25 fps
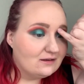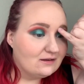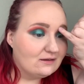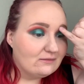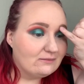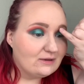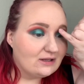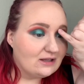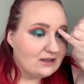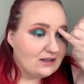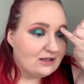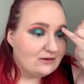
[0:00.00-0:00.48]

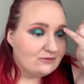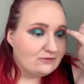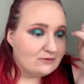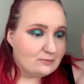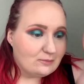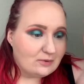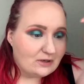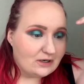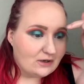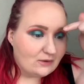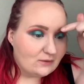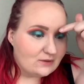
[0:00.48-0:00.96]
my left
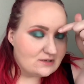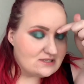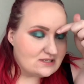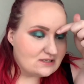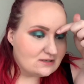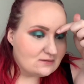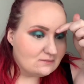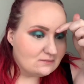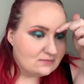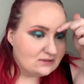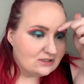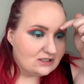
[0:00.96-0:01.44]
brow is a
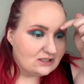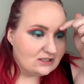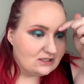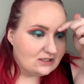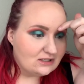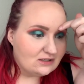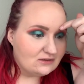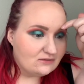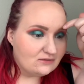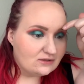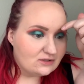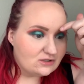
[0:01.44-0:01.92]
completely
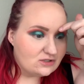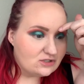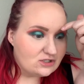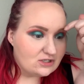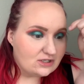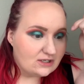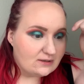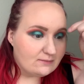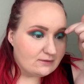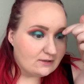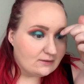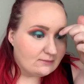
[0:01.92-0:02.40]
different
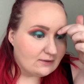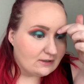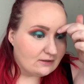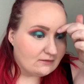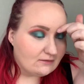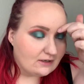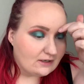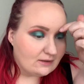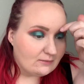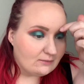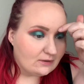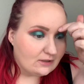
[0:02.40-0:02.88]
shape than my
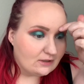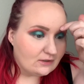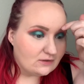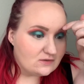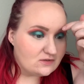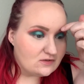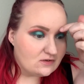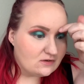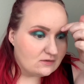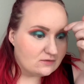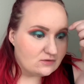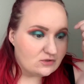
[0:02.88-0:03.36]
right brow,
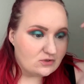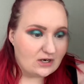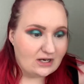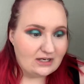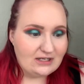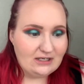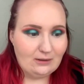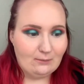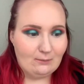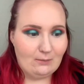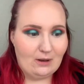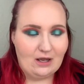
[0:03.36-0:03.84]
so I'm trying
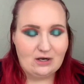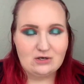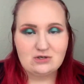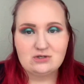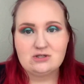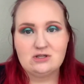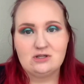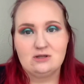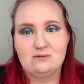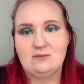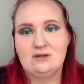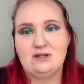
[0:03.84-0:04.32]
to match
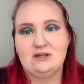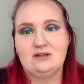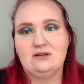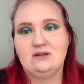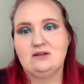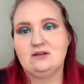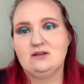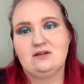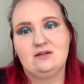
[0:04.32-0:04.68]
them.